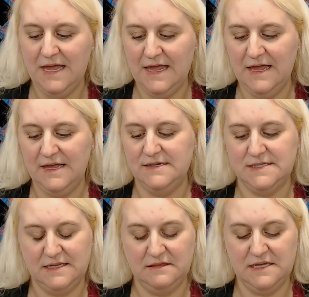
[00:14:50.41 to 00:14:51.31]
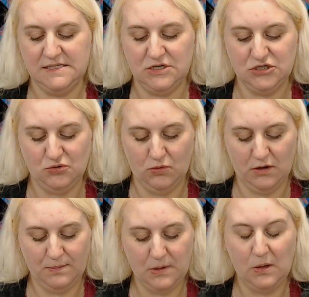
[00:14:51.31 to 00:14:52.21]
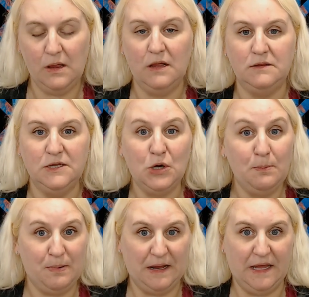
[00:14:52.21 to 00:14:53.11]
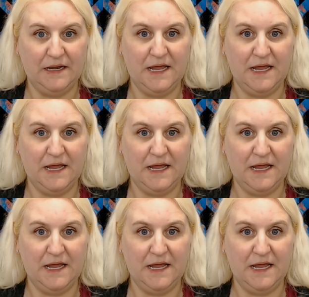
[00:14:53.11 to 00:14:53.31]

is this adorable little bucket.